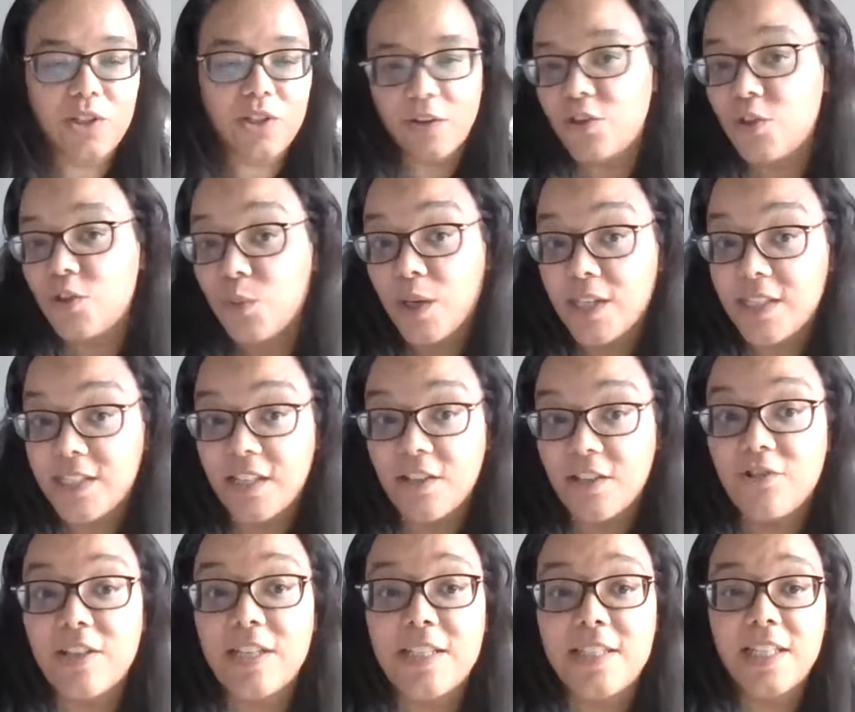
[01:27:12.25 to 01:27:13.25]
Social work's
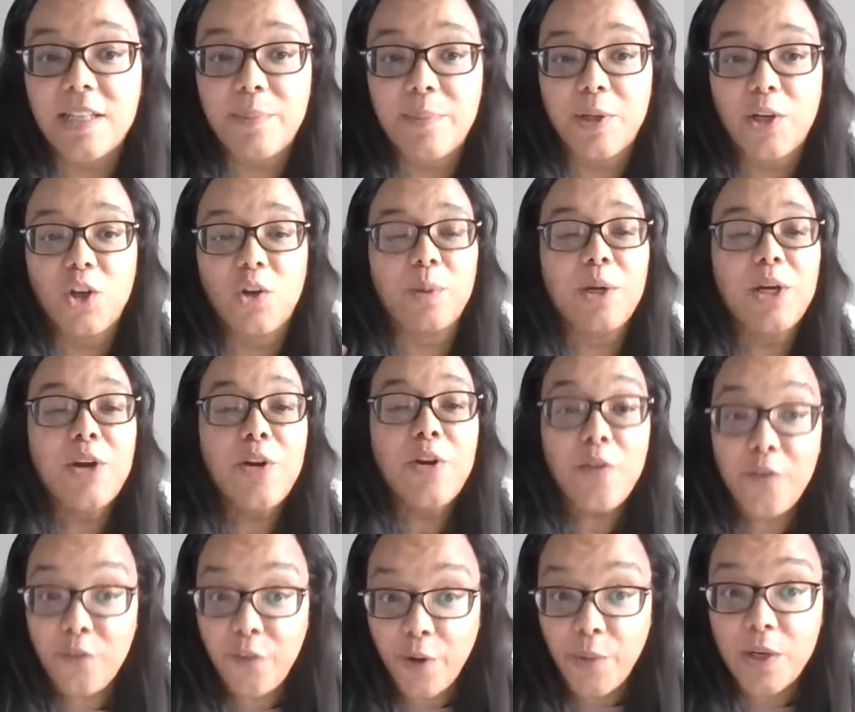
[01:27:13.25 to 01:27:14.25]
increasingly become
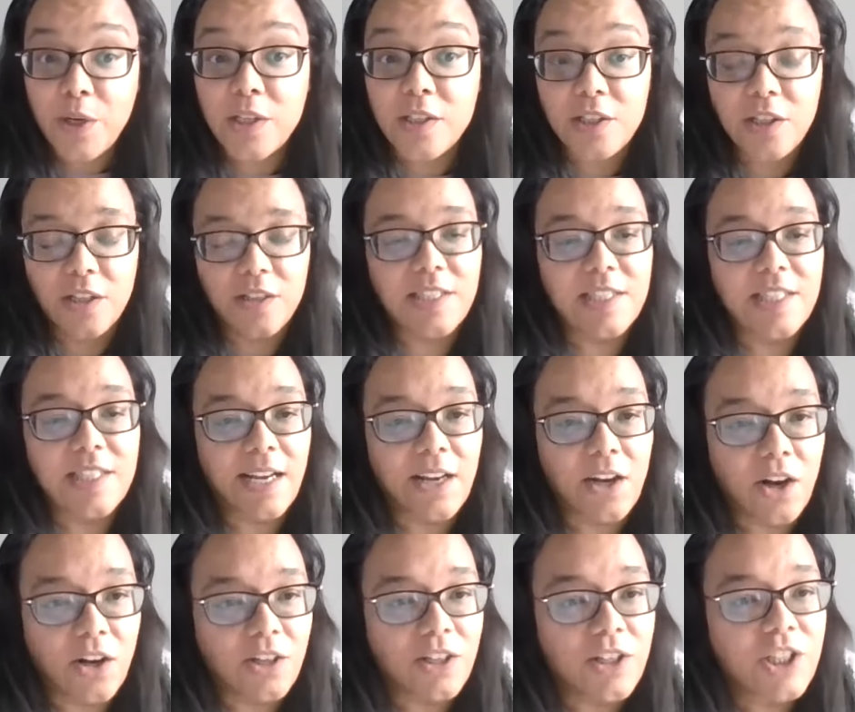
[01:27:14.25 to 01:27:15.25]
focused on
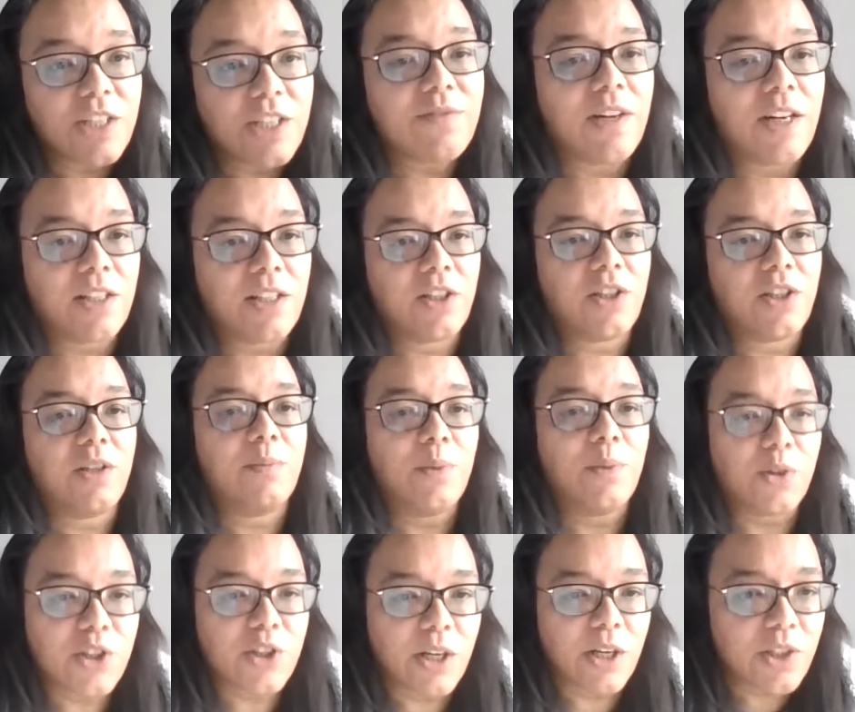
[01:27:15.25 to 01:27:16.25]
psychology rather than
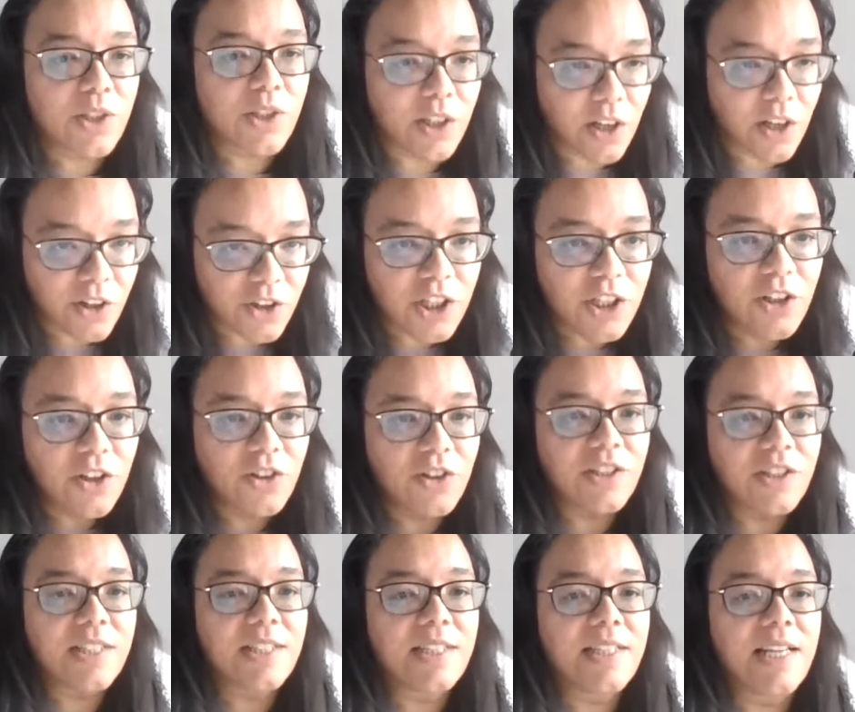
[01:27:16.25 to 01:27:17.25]
more sociological
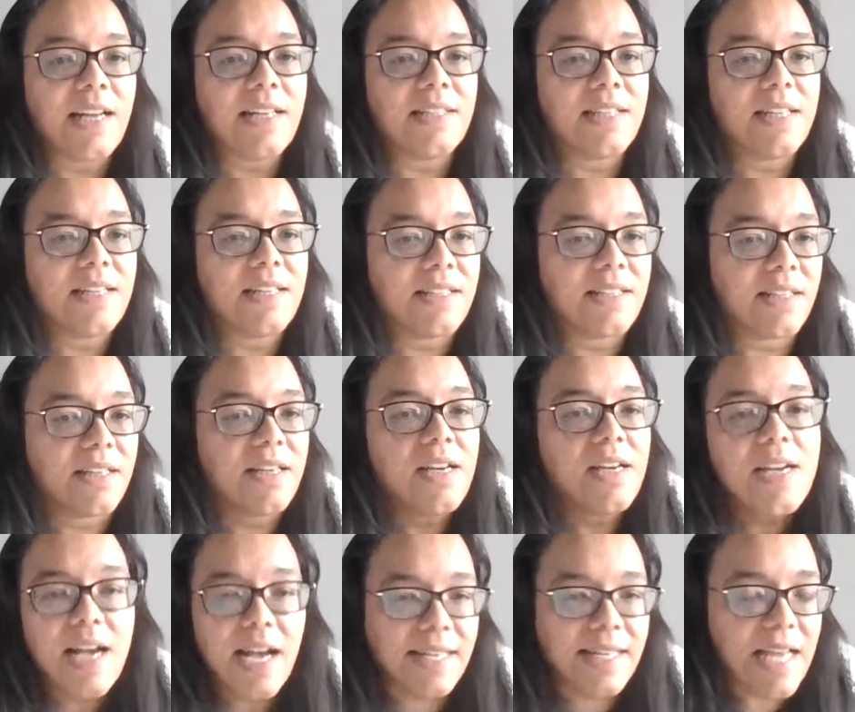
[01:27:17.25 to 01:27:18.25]
understandings, and
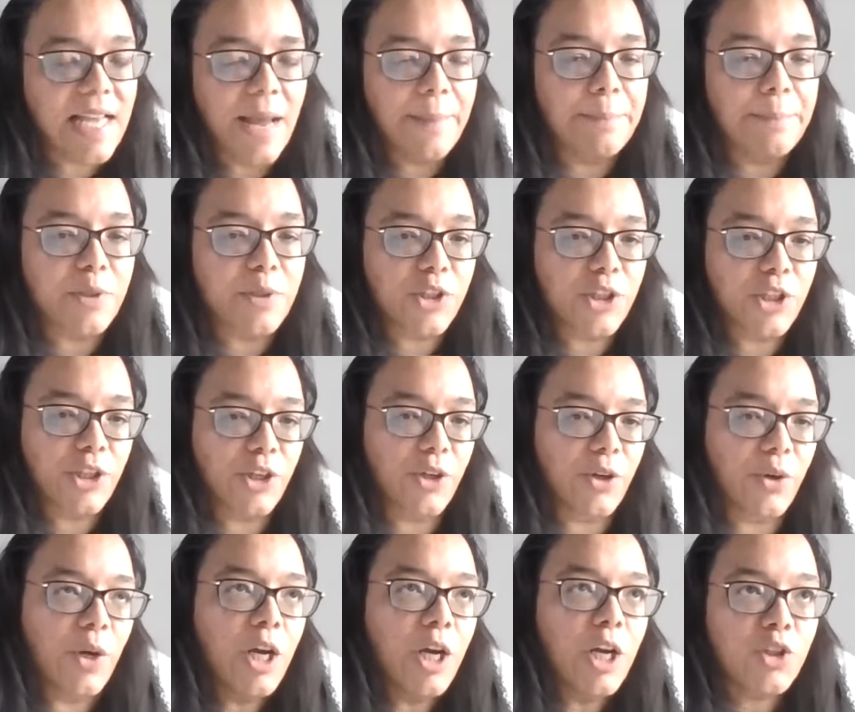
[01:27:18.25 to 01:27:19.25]
attempts
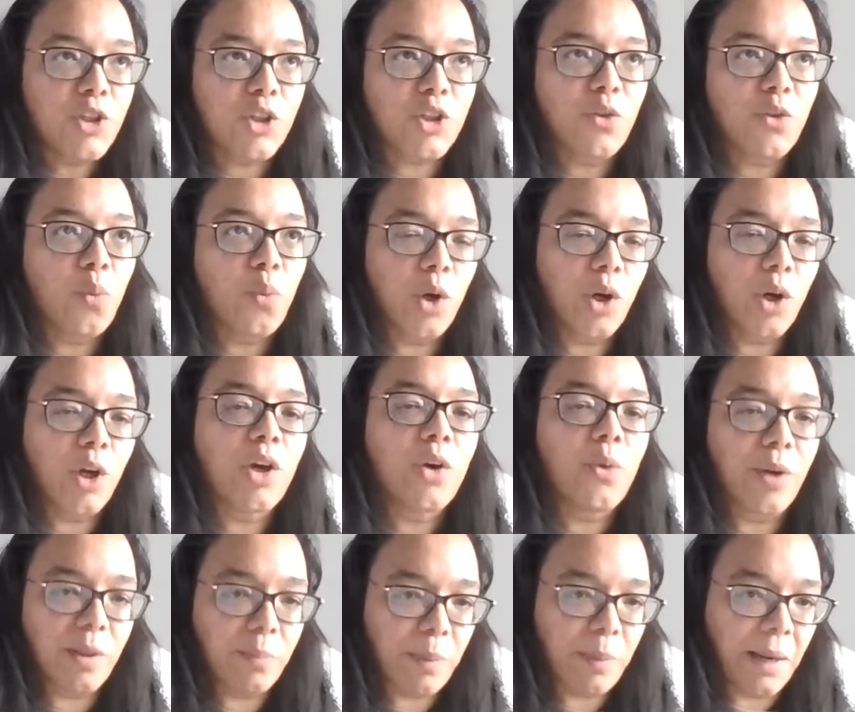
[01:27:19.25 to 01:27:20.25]
to sort of
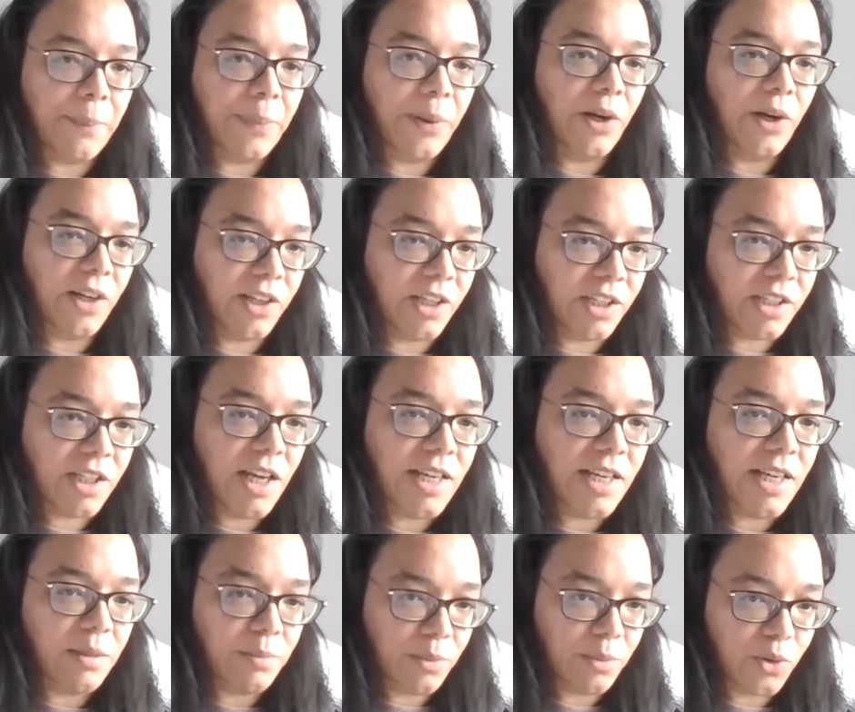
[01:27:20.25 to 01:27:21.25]
work with people on
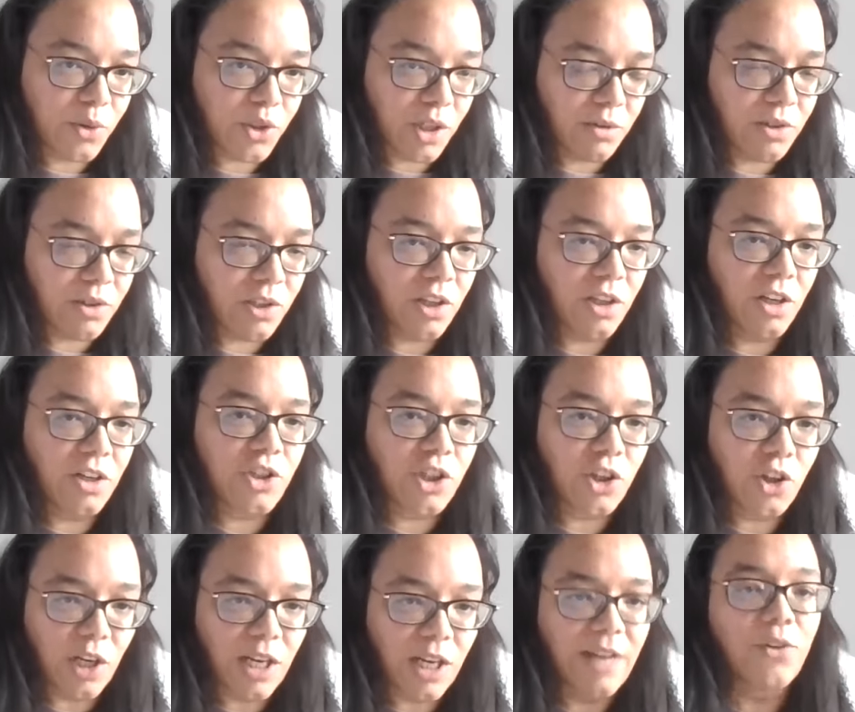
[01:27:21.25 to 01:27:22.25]
at a more
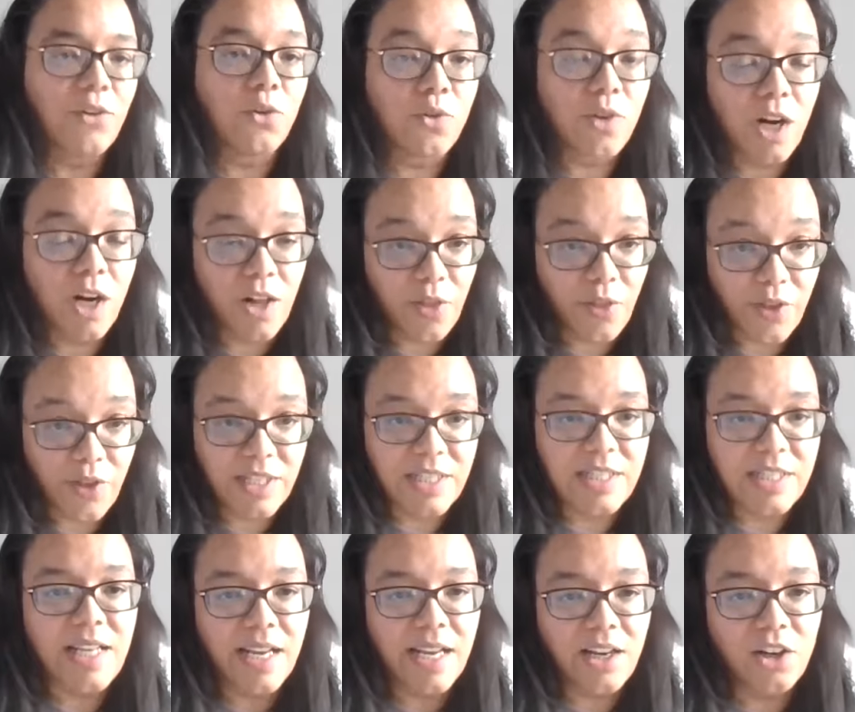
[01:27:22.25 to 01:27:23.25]
sociological level rather than a
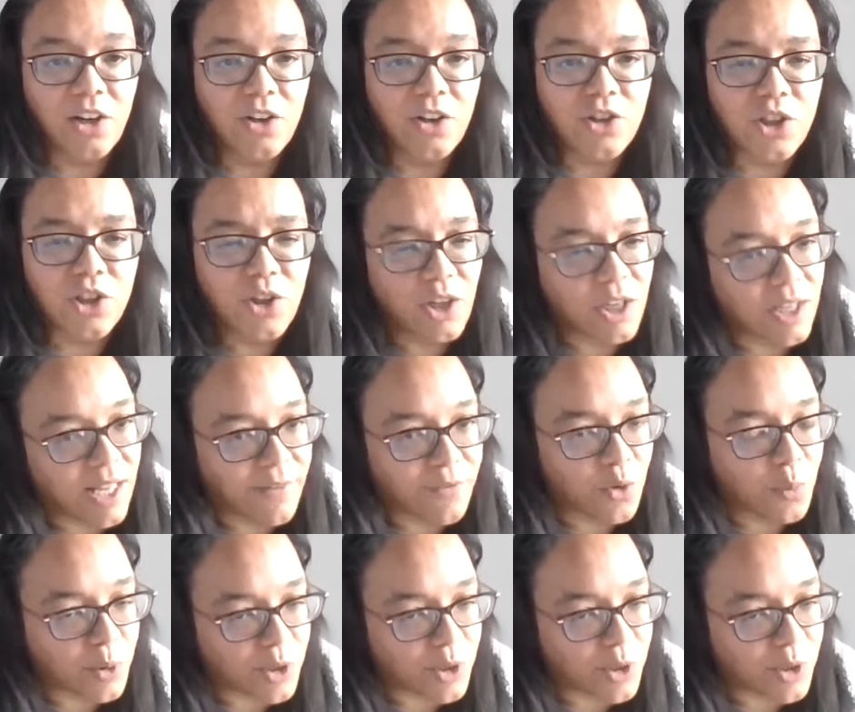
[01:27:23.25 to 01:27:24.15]
psychological level.